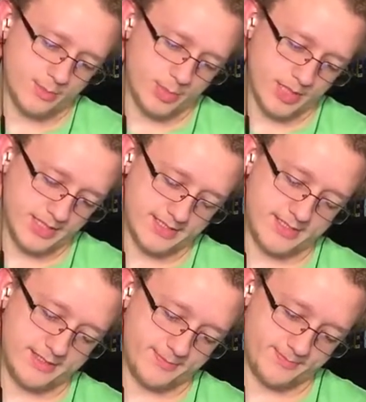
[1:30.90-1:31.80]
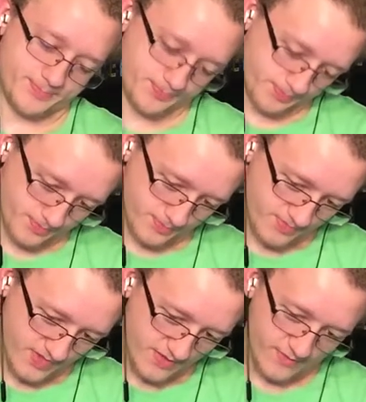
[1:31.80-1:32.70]
but
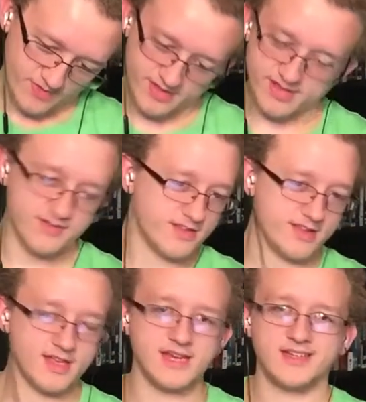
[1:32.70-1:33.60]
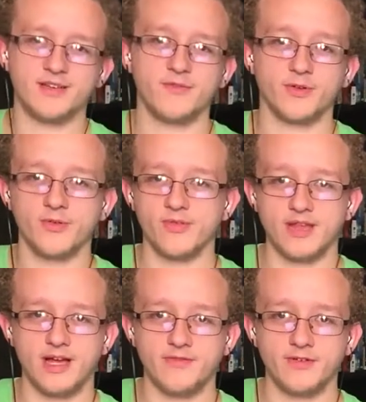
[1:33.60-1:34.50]
for this I just decided to go for
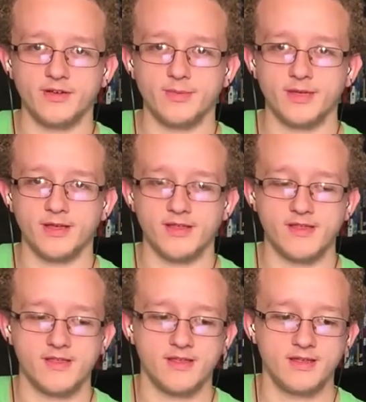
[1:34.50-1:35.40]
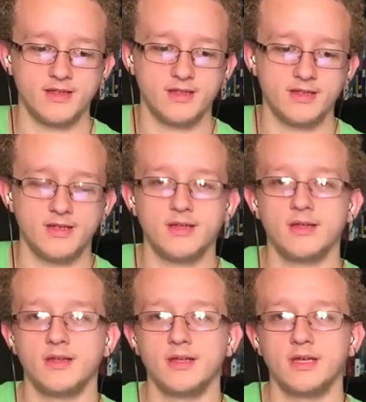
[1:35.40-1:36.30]
Gustafa because
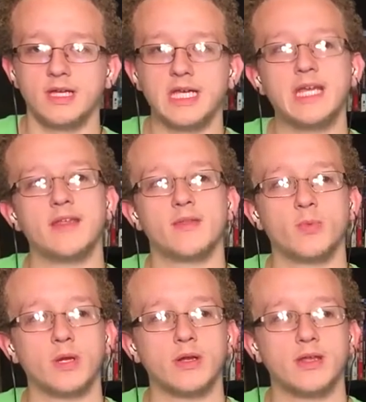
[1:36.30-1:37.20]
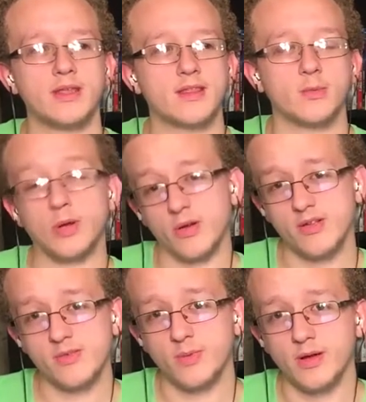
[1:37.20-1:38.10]
he is weird. He's the
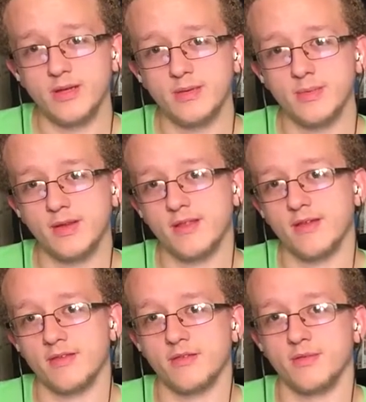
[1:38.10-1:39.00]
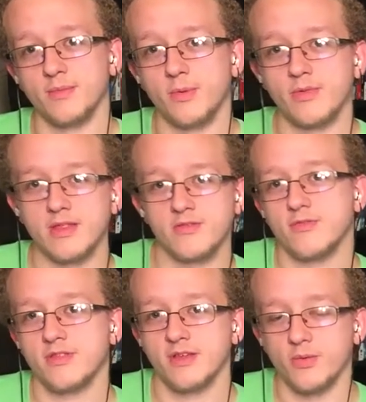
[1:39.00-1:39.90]
weirdest one, but he's also the most
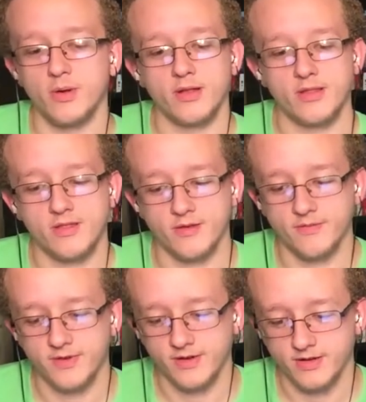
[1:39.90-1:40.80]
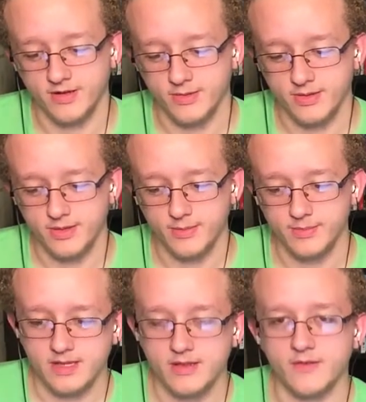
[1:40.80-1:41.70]
interesting one, so I figured to go with him.
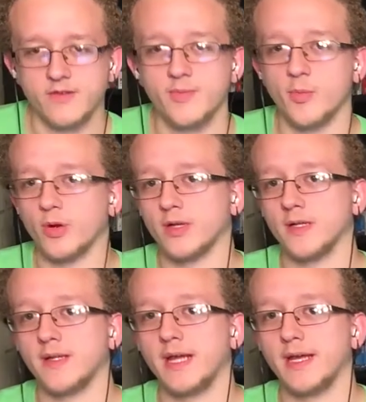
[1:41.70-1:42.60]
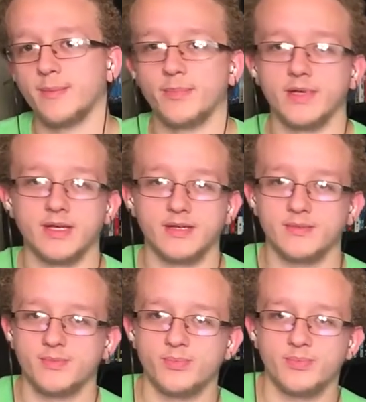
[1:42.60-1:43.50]
So I've just been working on that,
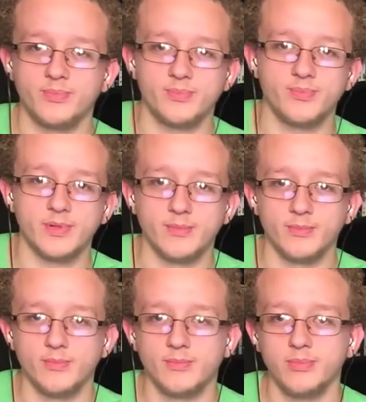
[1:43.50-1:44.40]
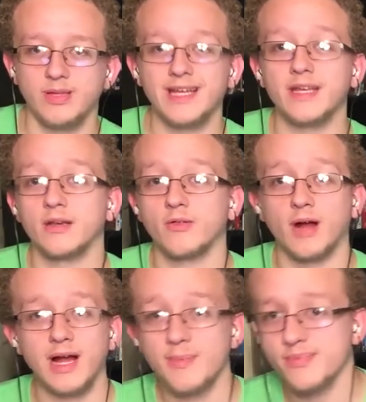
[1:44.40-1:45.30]
been been planting
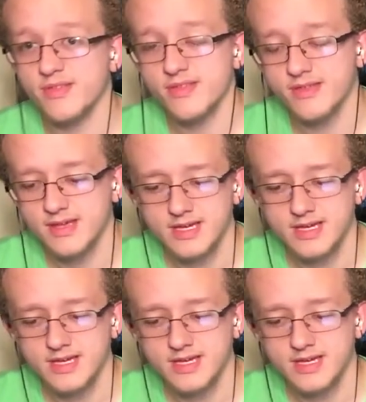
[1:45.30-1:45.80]
crops,